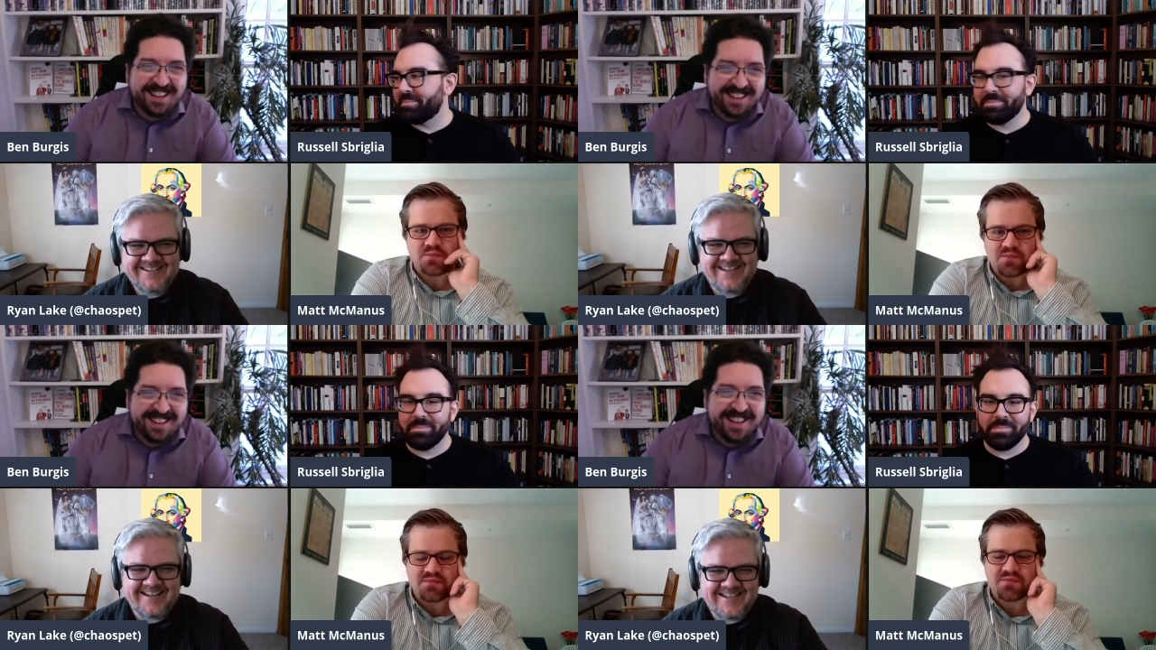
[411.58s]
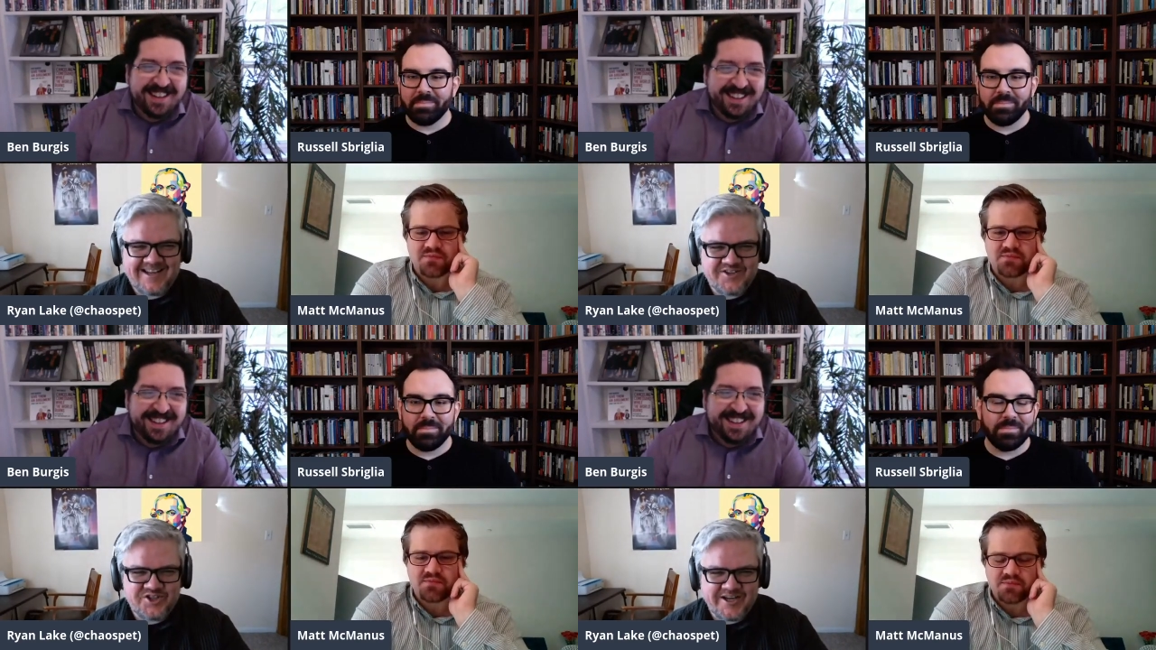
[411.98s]
Speaker 1: Yeah, he's kind of
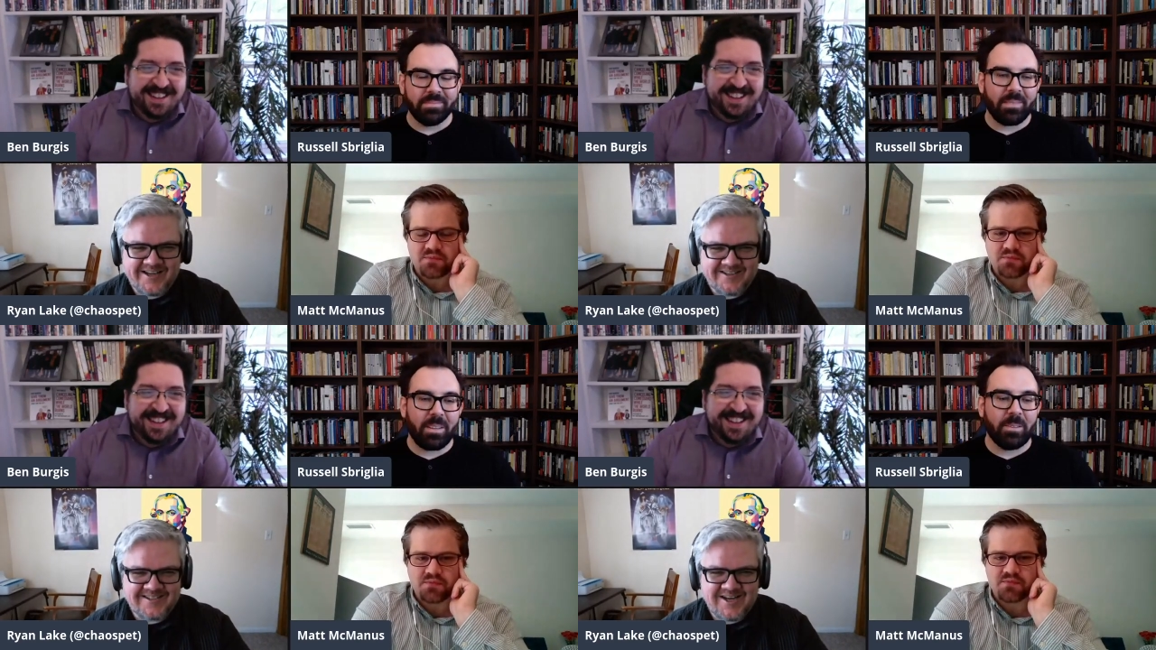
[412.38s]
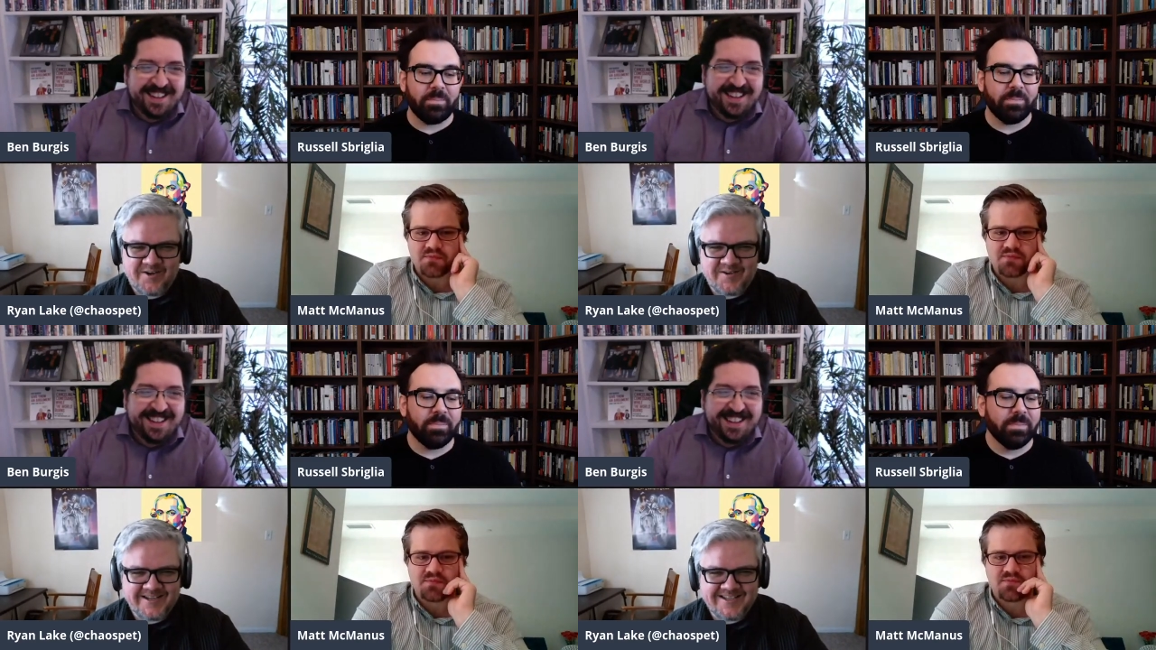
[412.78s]
shitting on
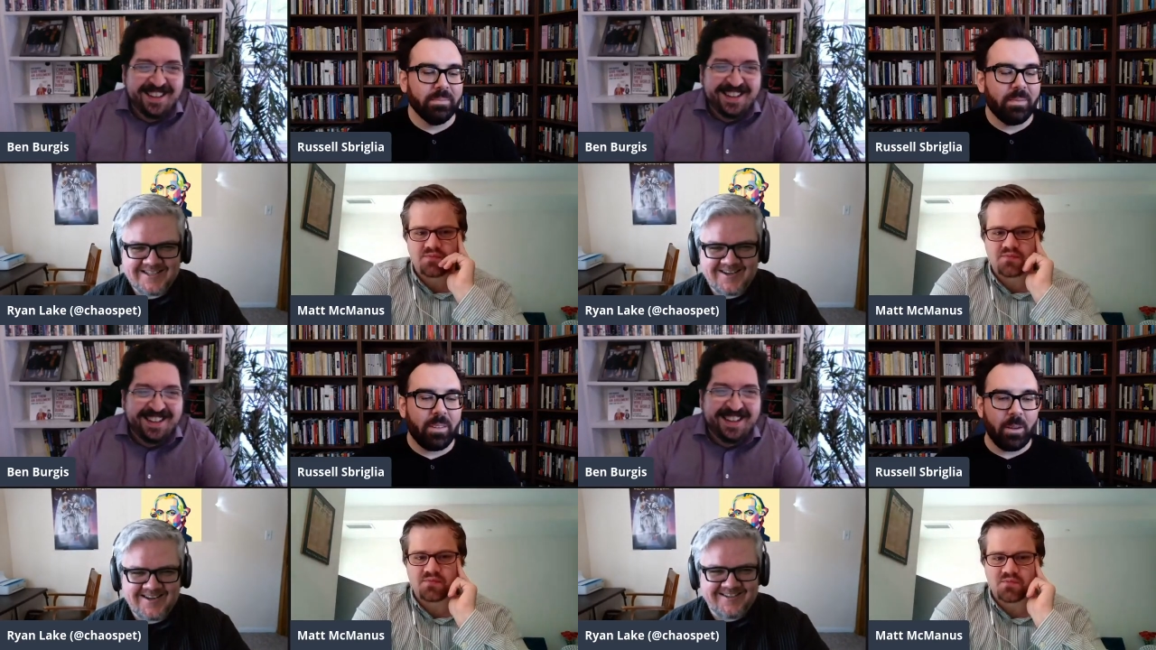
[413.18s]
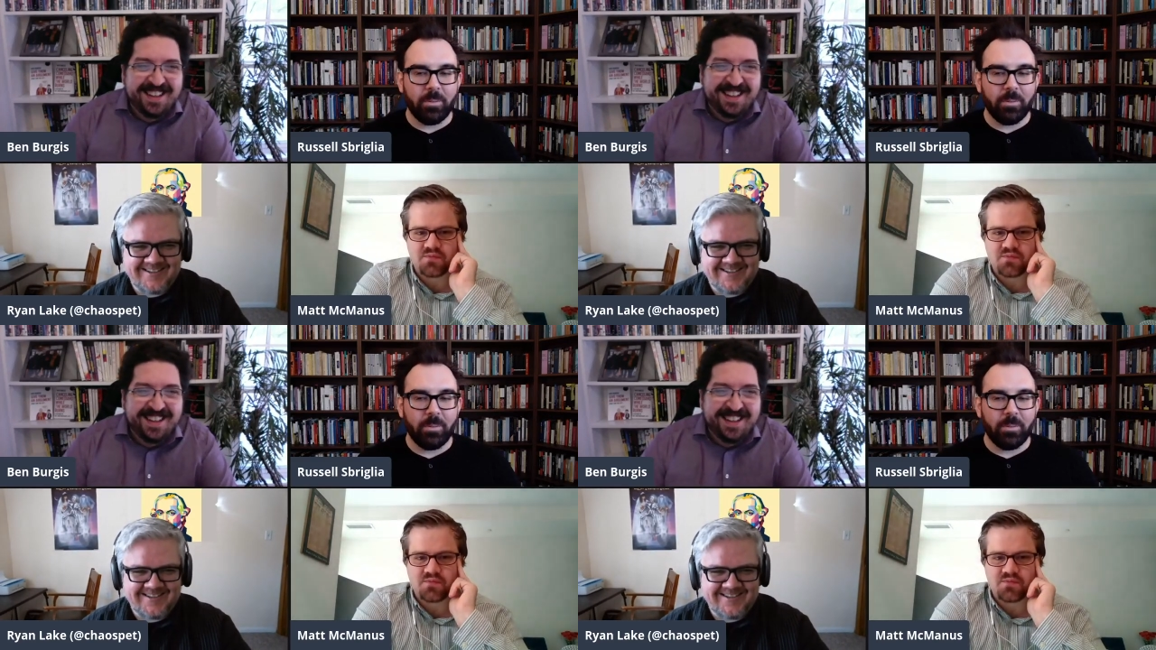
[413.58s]
Socrates there.